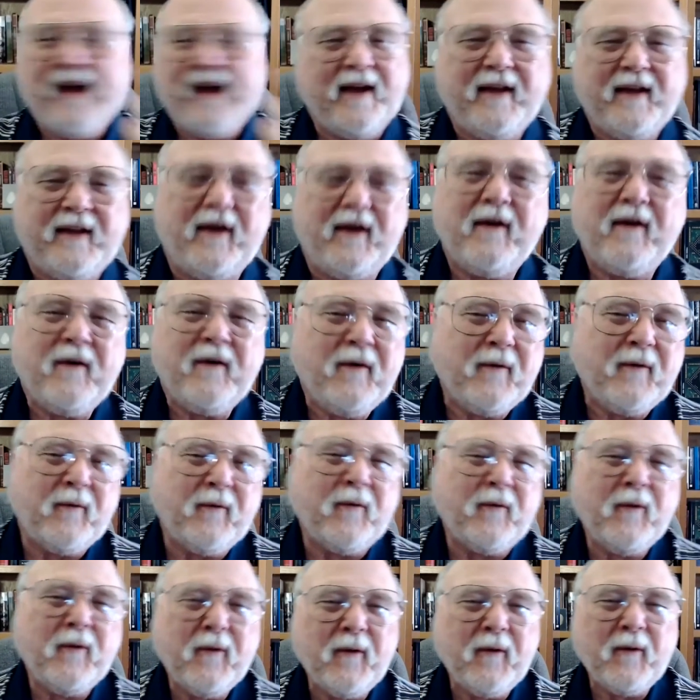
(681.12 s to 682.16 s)
Now,
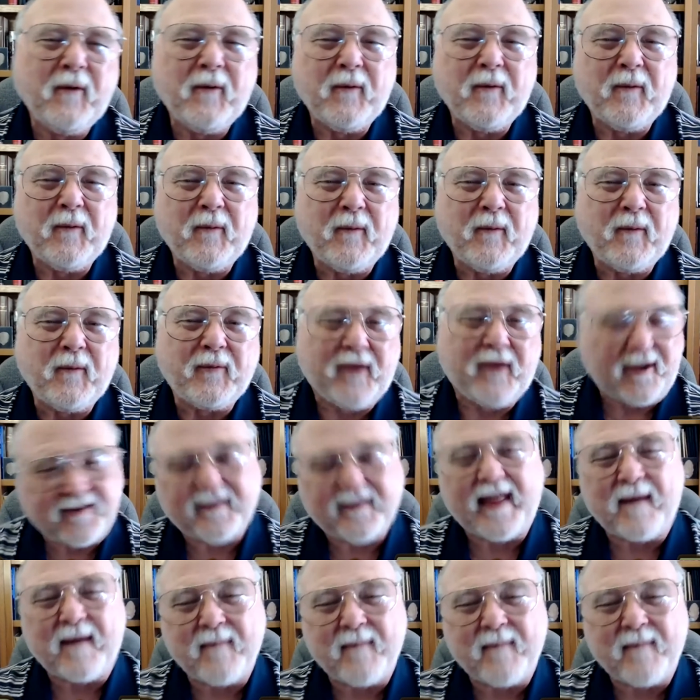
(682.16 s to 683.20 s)
doesn't
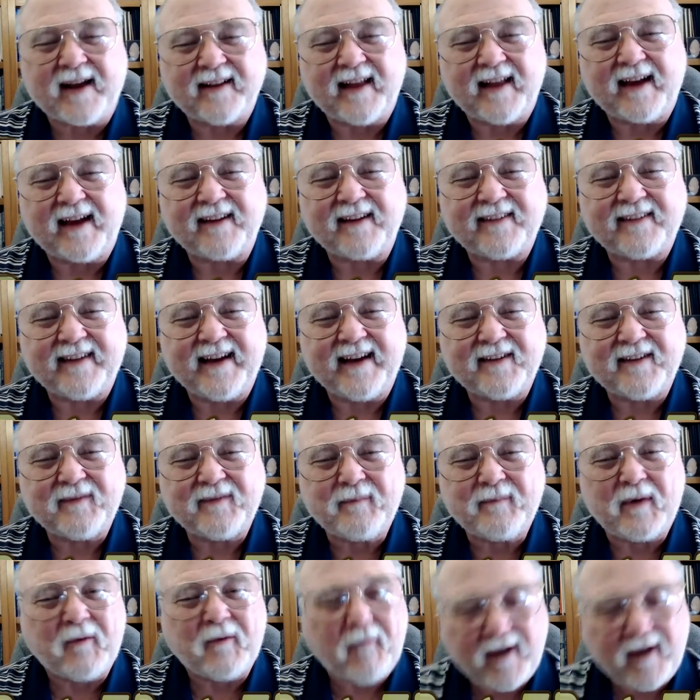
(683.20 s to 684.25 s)
that make a lot of sense?
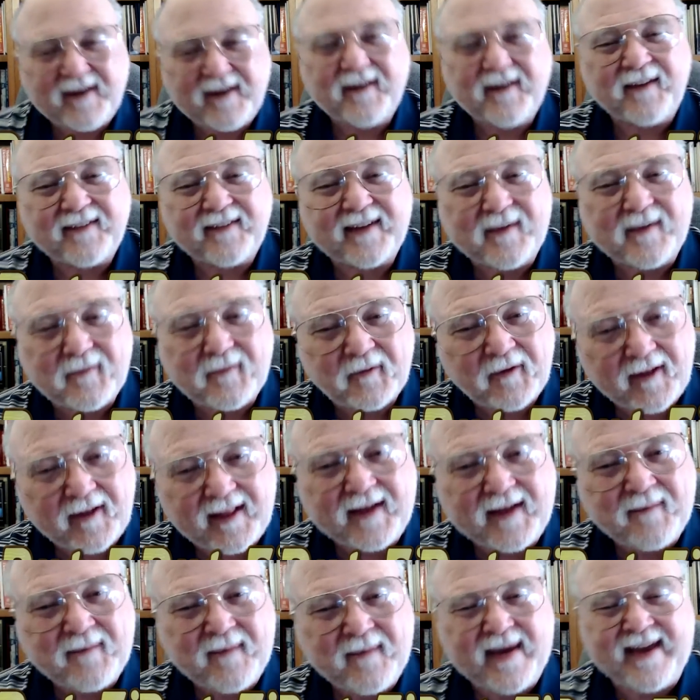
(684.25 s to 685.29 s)
But what does it
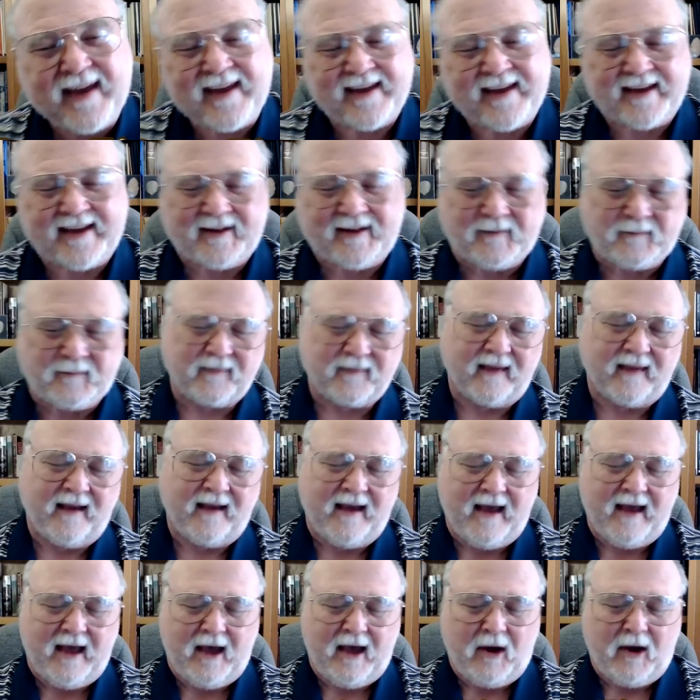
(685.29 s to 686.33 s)
really mean?
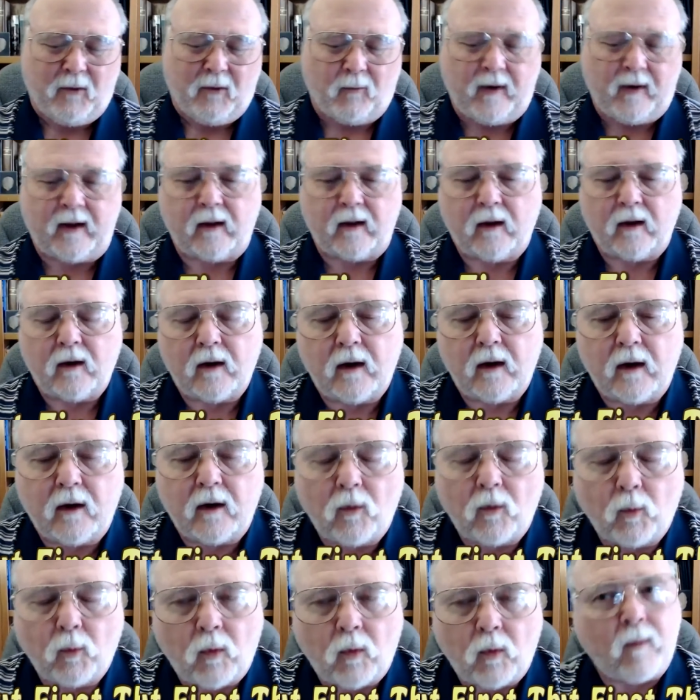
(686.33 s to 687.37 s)
Well,
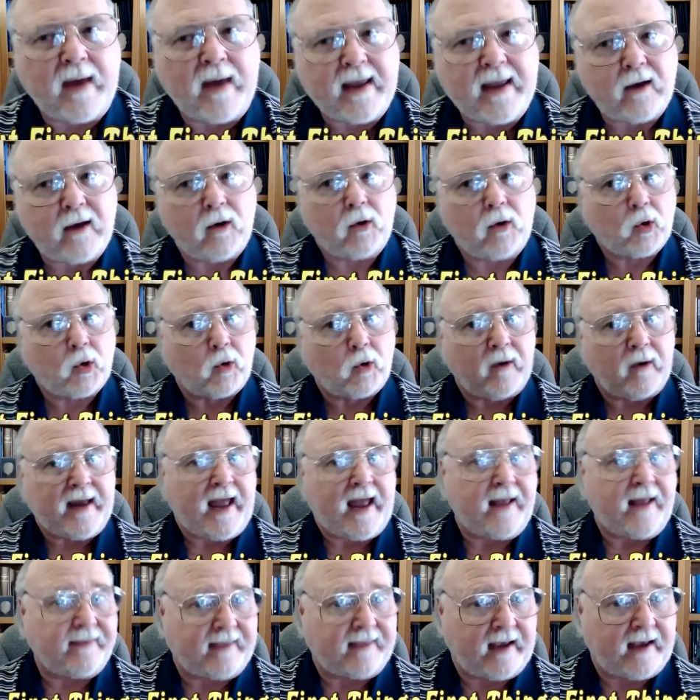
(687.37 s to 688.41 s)
when we
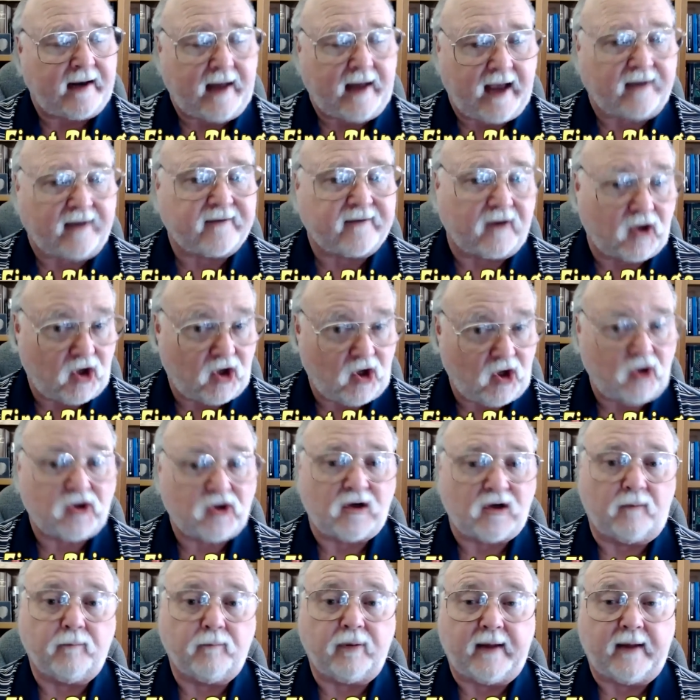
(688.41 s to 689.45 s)
create that
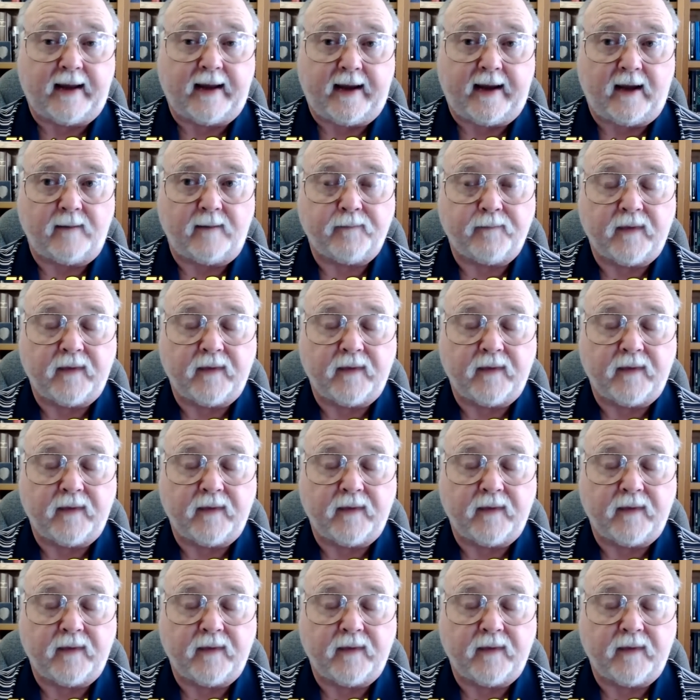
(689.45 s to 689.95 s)
execution plan,